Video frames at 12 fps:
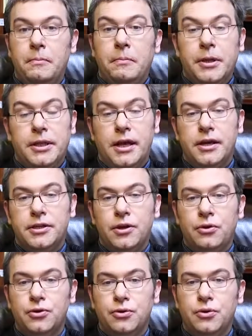But there is
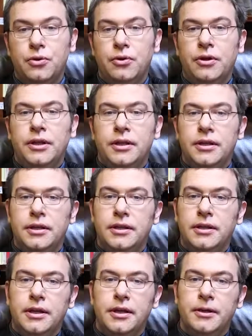also
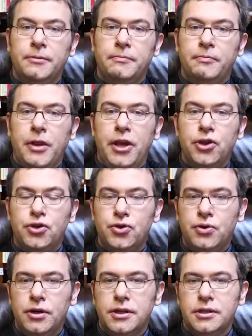the
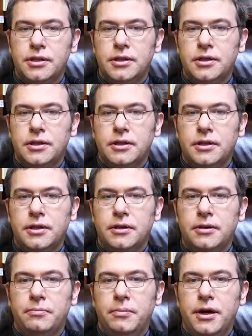insurance
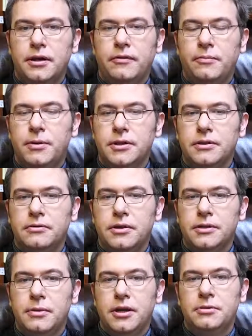part of personal
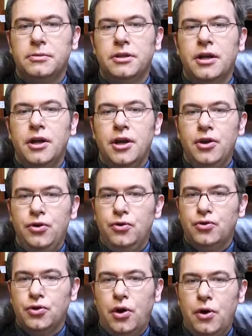risk management. You
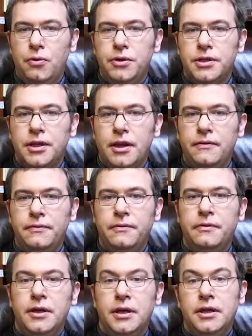should always have
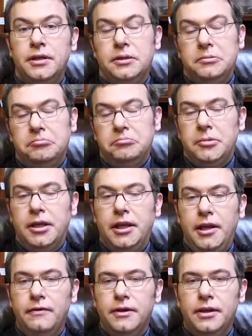
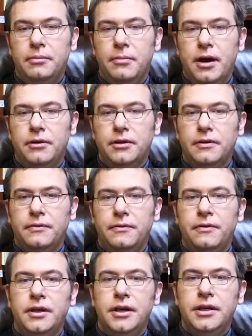given amount
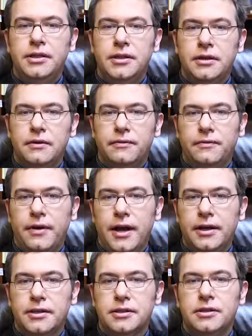of reserved
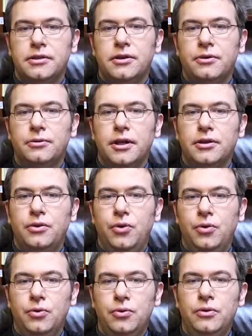finance so that
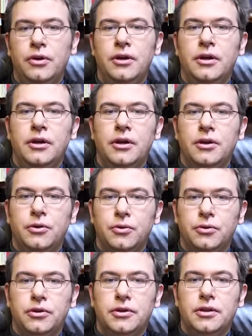you
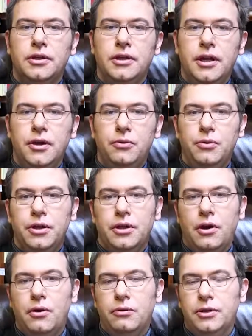could deal with
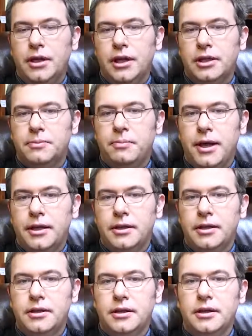all the
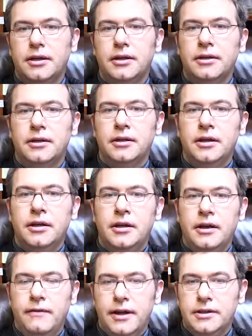unexpected
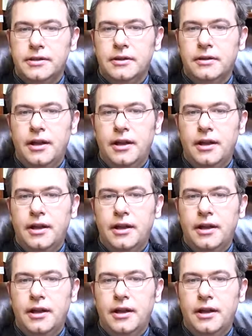events in